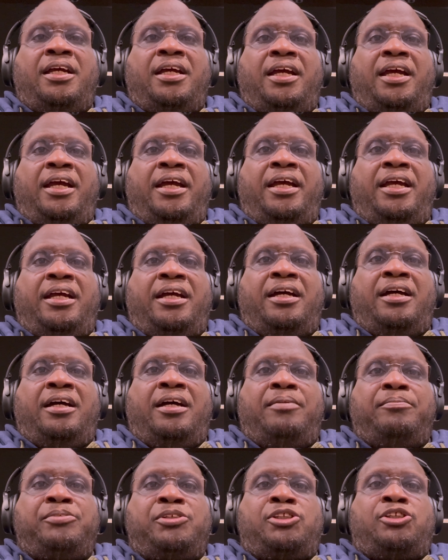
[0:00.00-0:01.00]
a
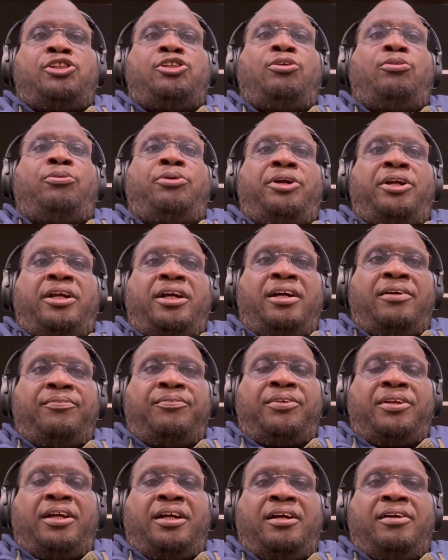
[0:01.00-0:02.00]
um, steward of,
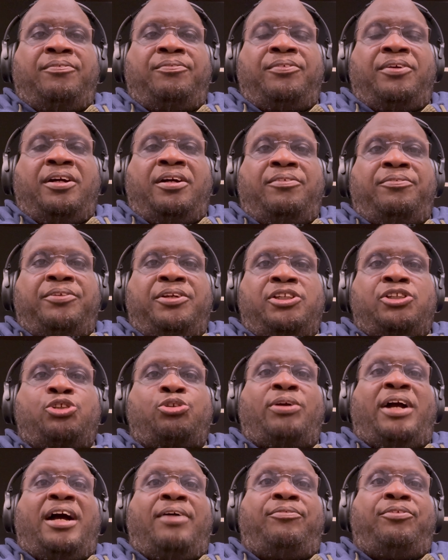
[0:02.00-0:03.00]
of, of, this
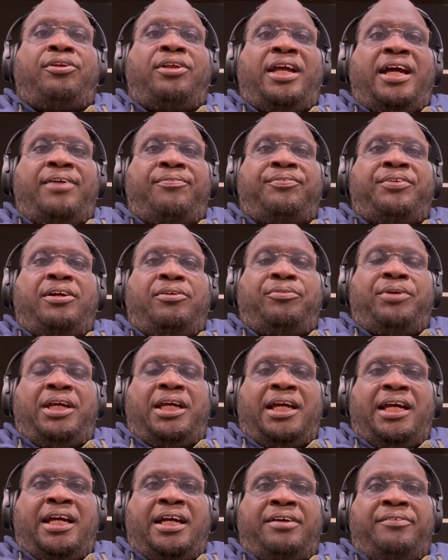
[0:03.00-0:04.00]
travel life that we
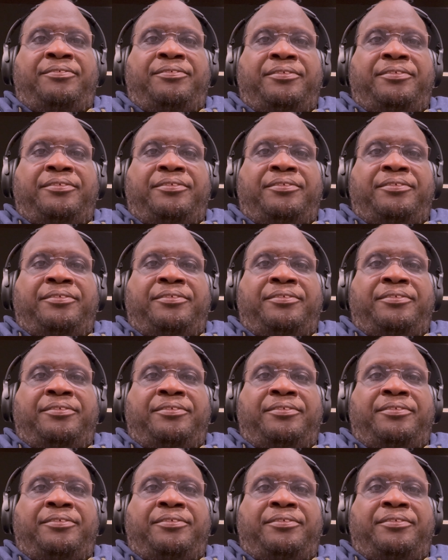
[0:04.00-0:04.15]
have